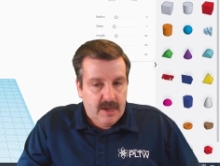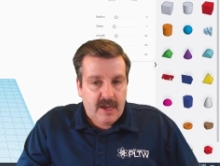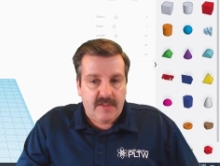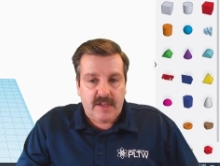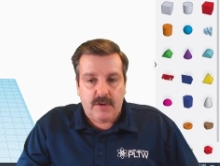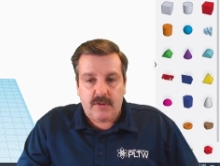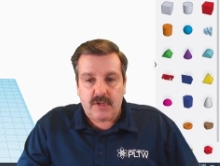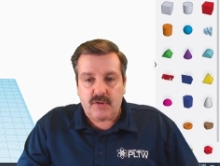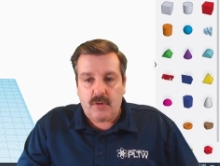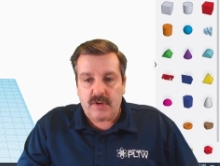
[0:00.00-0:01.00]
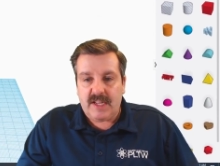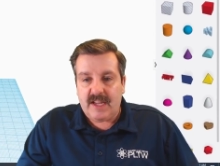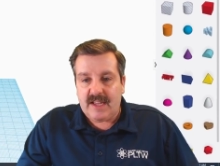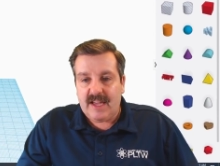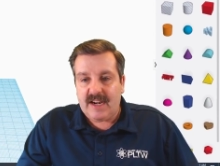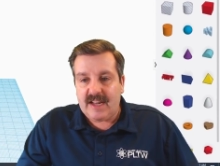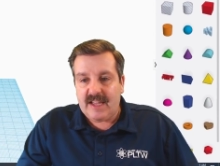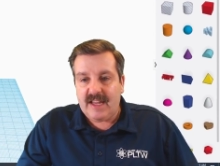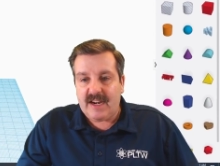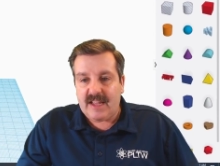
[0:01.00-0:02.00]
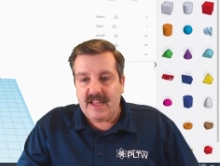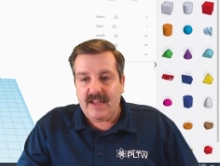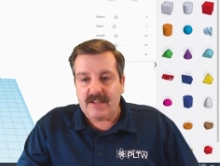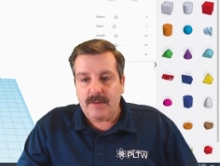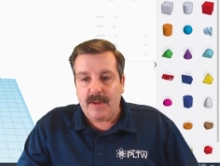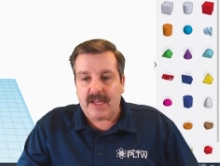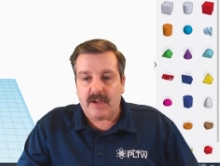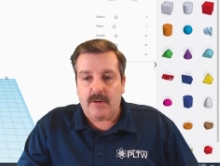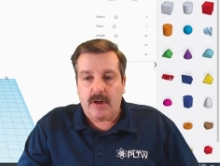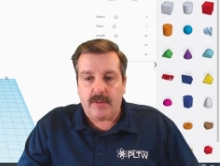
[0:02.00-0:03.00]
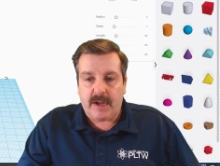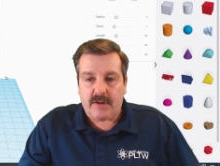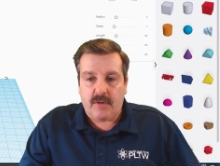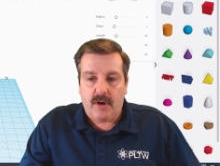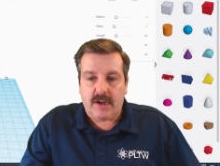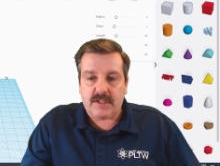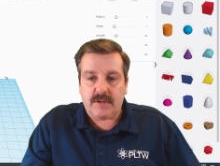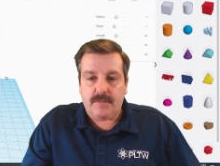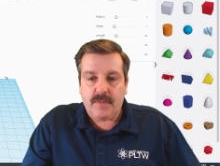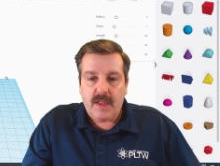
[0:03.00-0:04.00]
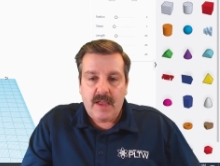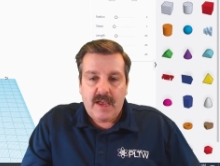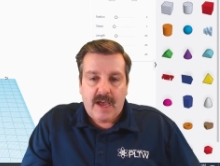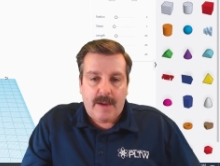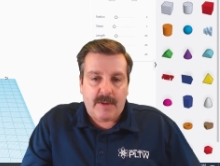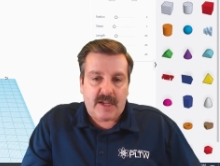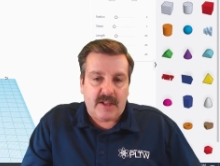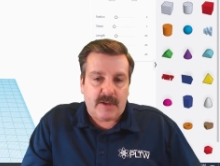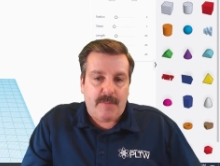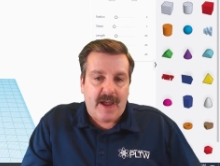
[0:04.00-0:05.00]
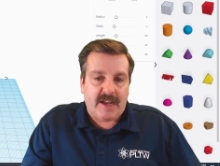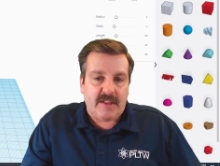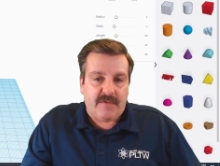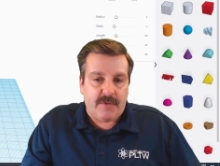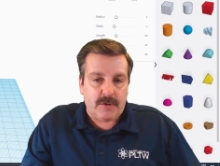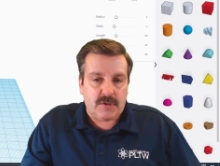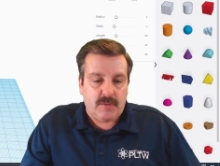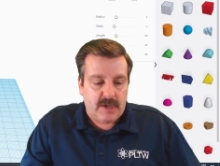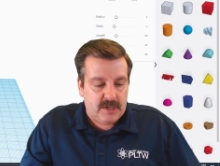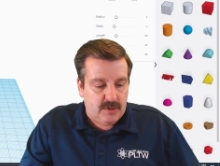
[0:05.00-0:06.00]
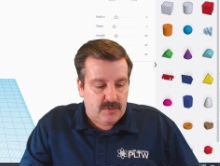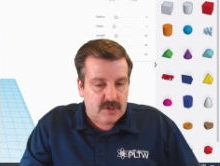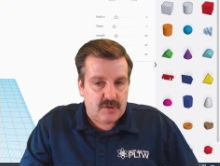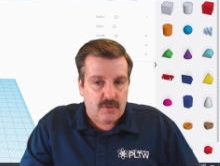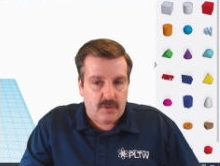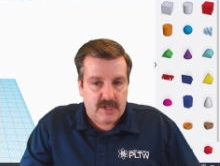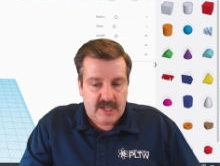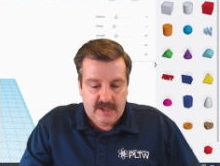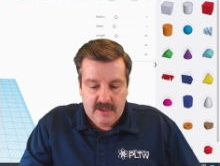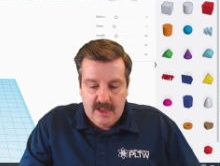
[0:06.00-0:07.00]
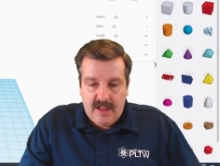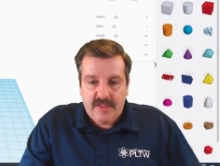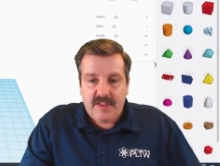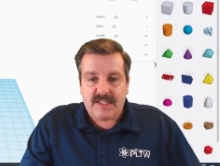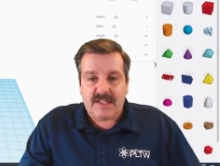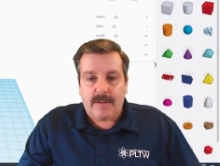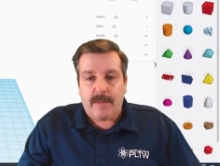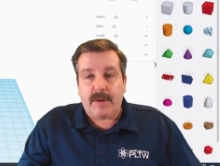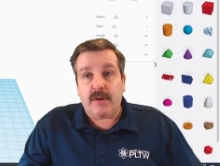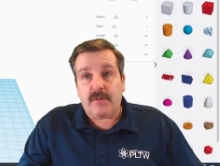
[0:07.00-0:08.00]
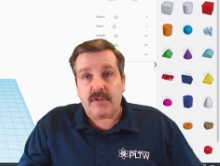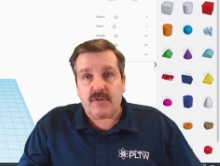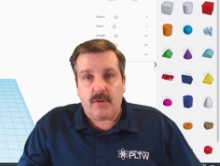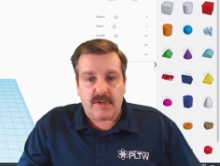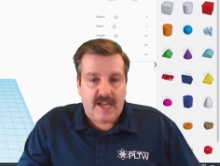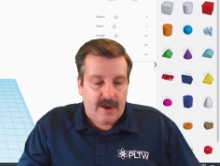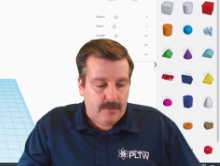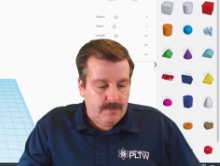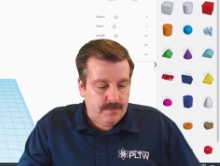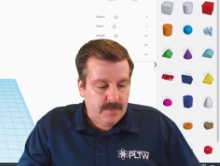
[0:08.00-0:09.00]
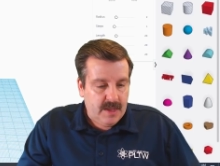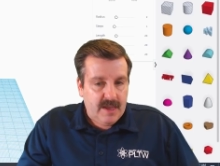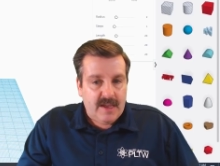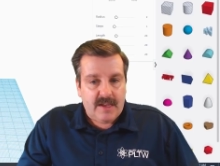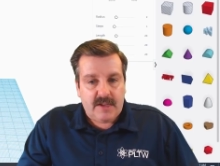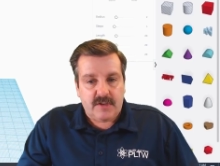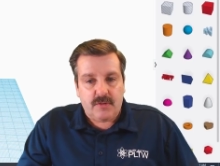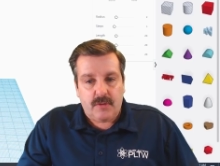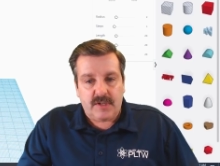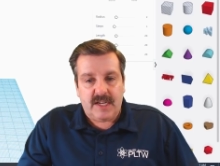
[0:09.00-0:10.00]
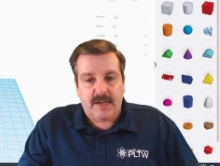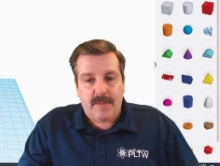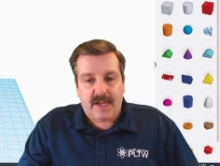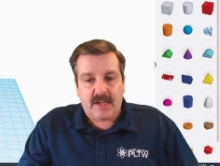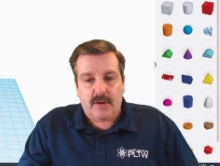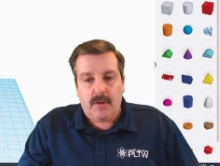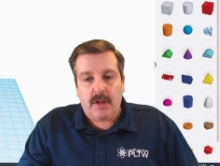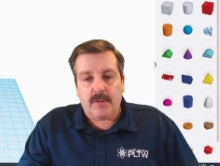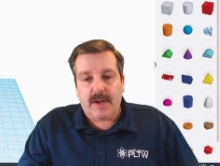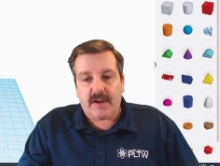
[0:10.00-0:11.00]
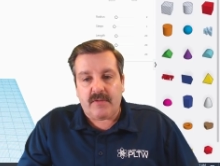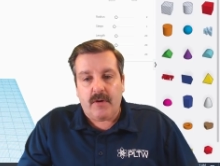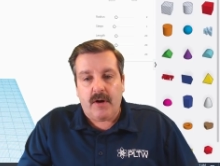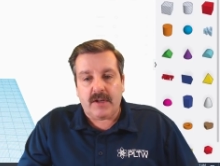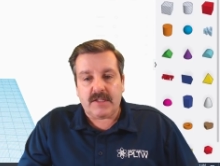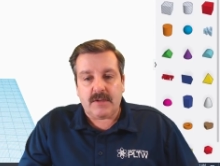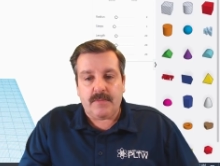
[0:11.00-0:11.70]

and then do control D again and again and again to make it go all the way across. I'm going to click back on the first one and do control D. This time I'm going to do control down, control D to make it go all the way across.